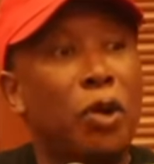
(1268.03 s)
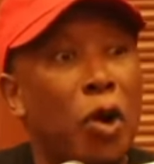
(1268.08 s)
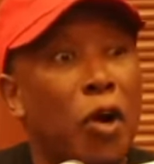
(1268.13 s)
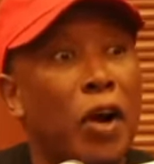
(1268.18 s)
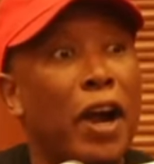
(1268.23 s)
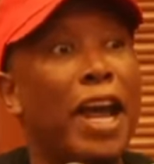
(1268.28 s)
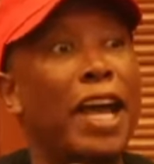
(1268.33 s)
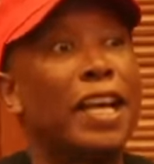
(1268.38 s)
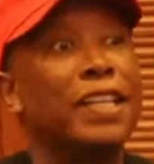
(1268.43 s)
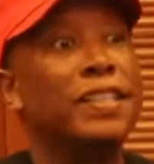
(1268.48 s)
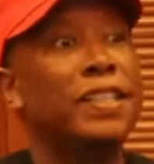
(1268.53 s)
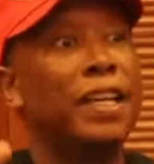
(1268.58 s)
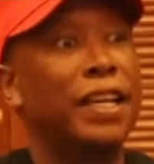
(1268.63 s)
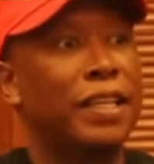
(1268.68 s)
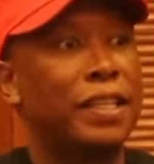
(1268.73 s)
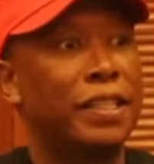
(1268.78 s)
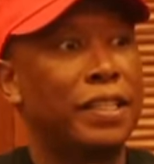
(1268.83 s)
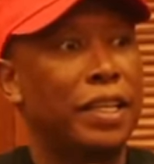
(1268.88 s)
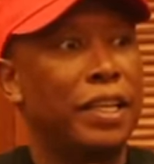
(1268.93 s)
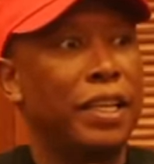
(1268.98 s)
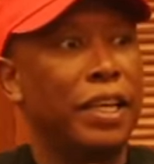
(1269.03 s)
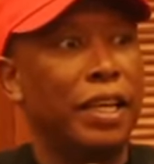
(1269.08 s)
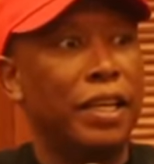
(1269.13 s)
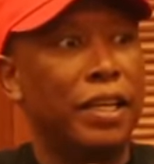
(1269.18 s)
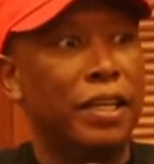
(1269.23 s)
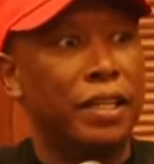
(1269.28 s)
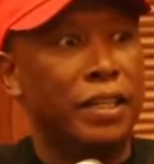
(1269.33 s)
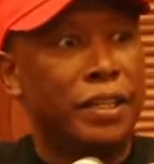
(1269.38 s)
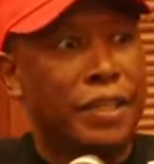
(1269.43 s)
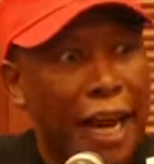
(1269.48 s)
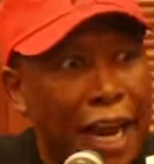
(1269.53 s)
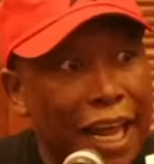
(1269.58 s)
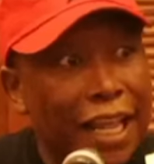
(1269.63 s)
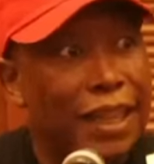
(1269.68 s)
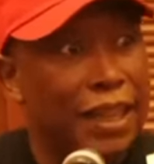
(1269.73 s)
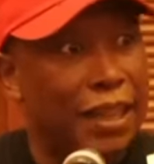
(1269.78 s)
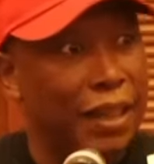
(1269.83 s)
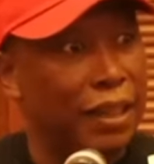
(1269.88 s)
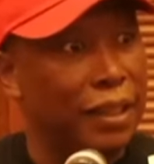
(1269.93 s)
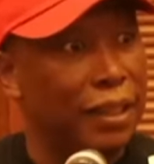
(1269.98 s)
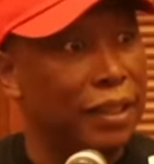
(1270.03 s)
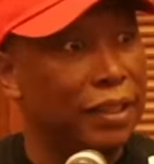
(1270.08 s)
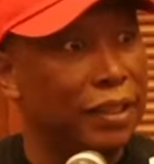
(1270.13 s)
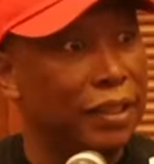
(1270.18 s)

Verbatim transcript: long as there is death,